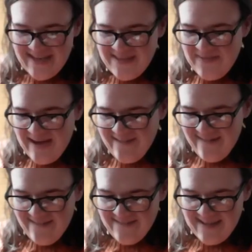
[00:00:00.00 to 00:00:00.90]
in the
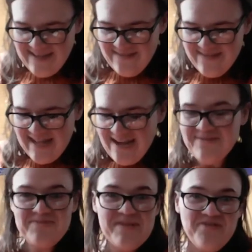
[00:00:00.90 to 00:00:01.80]
background. I live in the
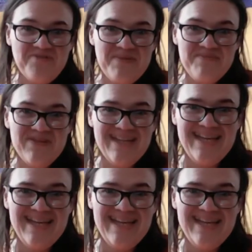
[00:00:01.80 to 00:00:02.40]
house with other people.